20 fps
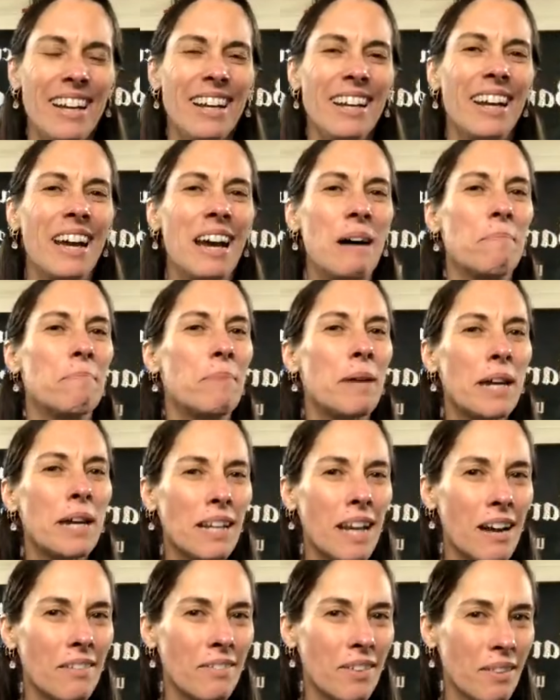Yeah, be in
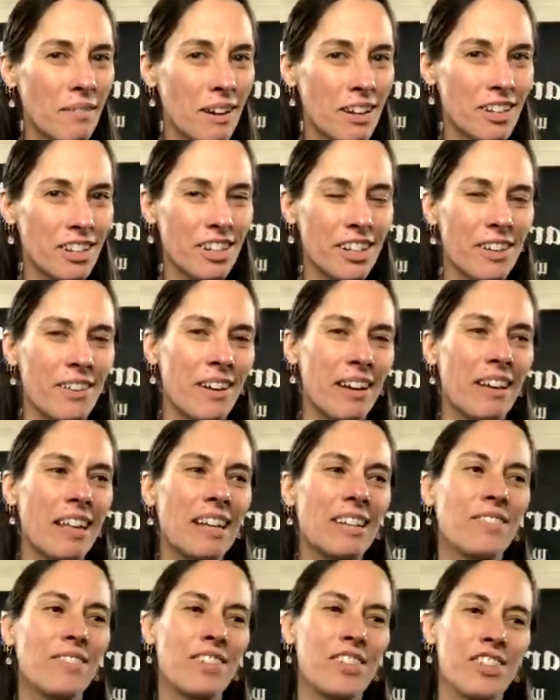love with what you're doing,
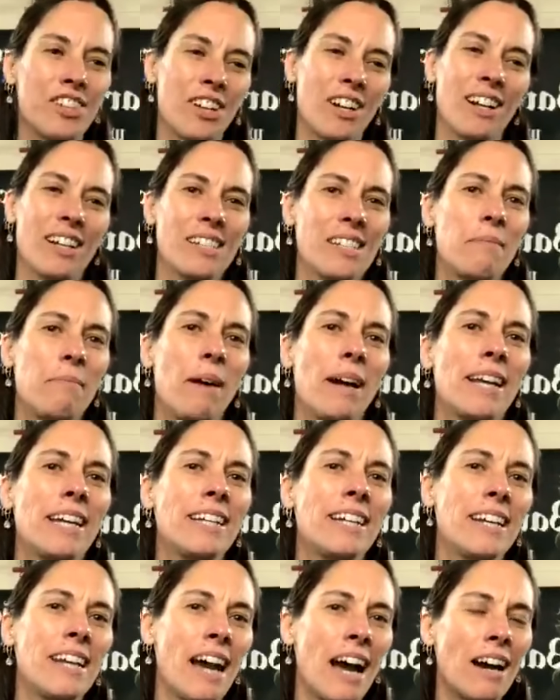that's for sure, because the money
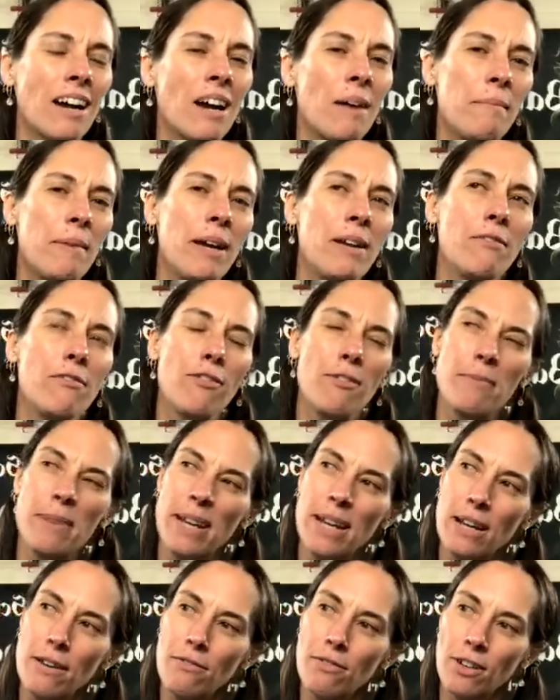did not come in for
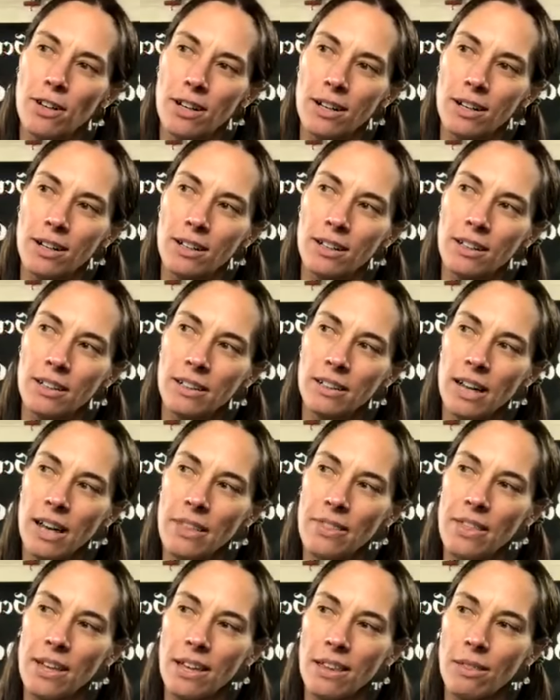me for, I
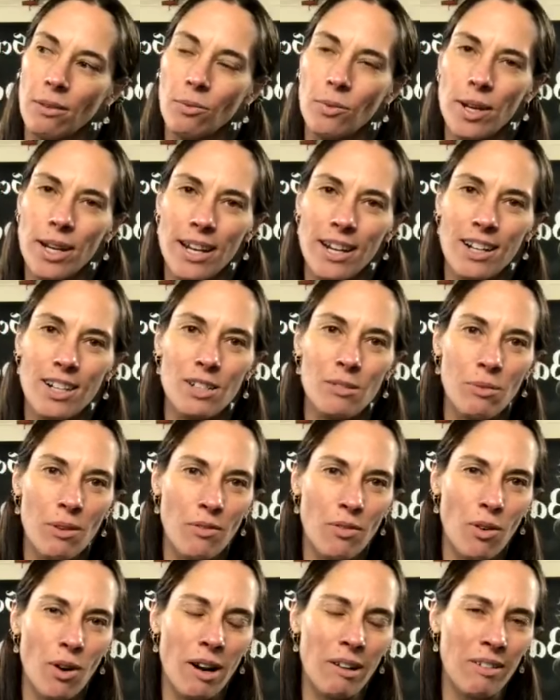think, 3 years
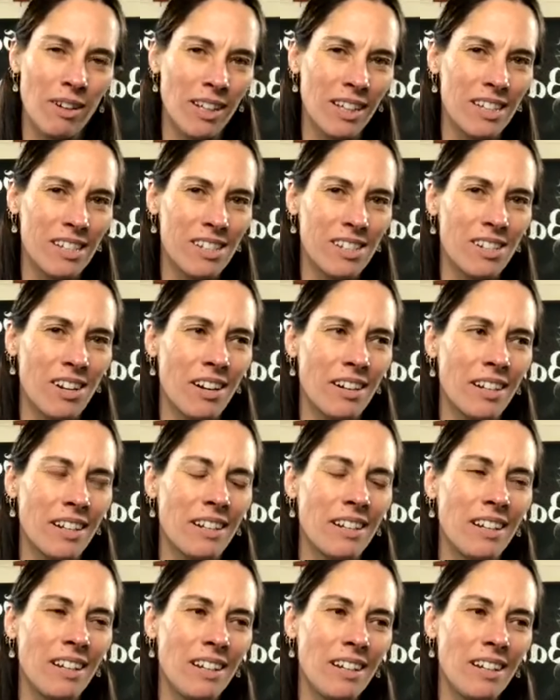before I really started